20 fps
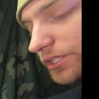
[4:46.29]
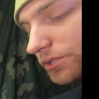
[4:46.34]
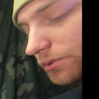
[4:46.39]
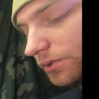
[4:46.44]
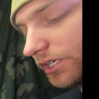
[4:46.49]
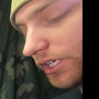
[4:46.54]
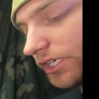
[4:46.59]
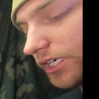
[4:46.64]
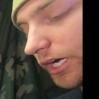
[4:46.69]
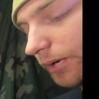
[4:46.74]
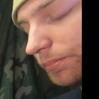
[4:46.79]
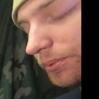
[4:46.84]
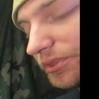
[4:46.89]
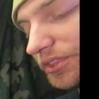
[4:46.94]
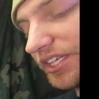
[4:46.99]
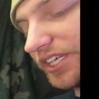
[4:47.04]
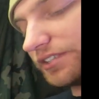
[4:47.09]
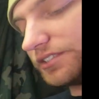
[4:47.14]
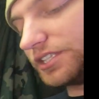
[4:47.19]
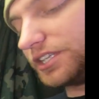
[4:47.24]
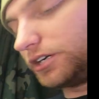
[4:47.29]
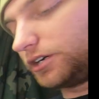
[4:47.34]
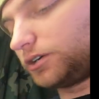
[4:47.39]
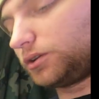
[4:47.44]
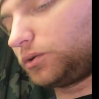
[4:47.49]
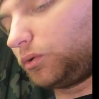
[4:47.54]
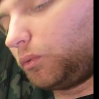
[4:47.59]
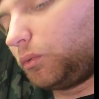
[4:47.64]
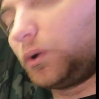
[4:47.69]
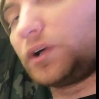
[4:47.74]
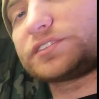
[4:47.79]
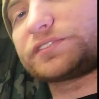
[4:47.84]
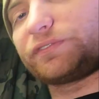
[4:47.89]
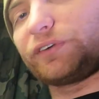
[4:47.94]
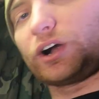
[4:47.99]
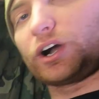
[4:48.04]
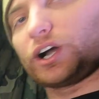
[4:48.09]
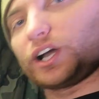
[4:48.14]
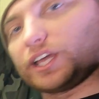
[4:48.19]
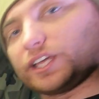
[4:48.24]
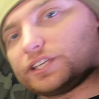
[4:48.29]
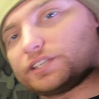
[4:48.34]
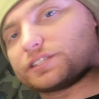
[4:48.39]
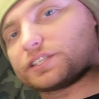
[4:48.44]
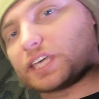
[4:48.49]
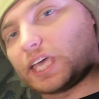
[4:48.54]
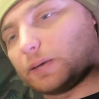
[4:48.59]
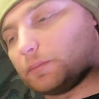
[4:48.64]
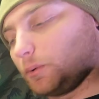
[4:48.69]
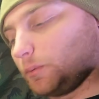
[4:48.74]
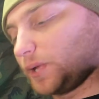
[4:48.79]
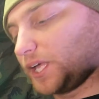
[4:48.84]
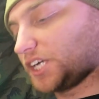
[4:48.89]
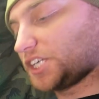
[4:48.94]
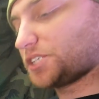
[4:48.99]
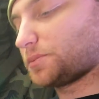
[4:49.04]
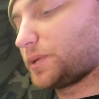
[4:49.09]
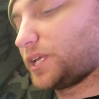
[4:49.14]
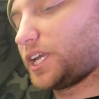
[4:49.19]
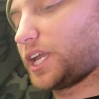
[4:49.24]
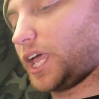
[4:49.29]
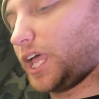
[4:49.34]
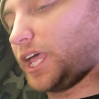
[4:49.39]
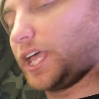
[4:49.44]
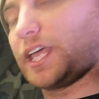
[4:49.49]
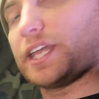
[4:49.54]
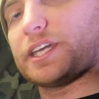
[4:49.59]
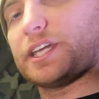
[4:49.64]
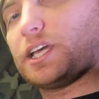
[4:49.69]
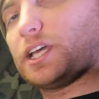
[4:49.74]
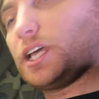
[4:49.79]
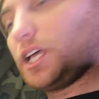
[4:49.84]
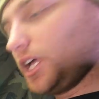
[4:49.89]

doing a couple things here as far as cable management and